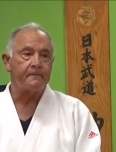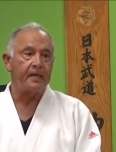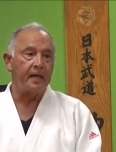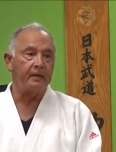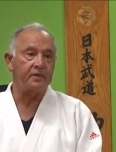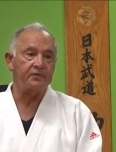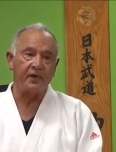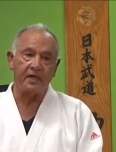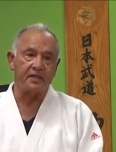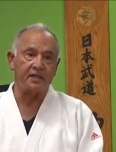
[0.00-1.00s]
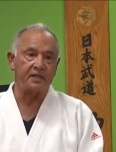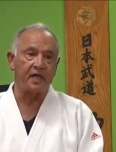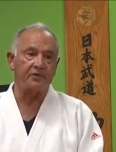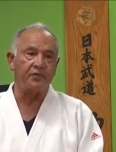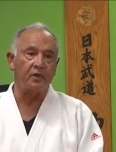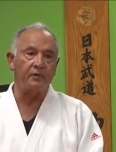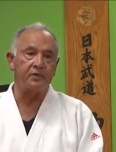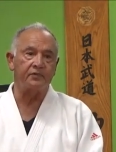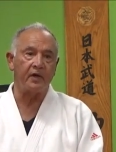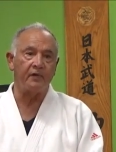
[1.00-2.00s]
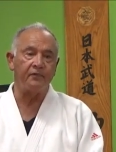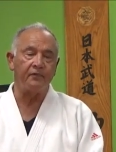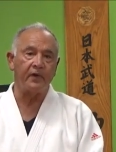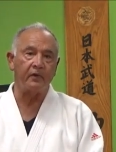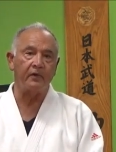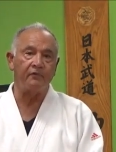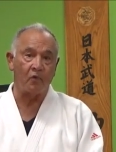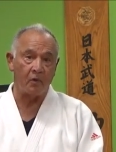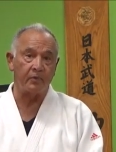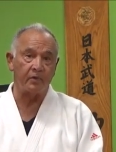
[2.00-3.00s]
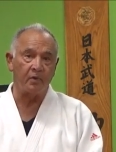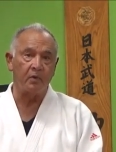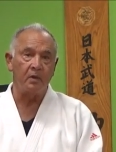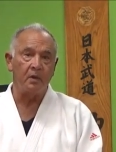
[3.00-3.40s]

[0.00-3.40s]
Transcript: And it was very successful, it was very, very formidable.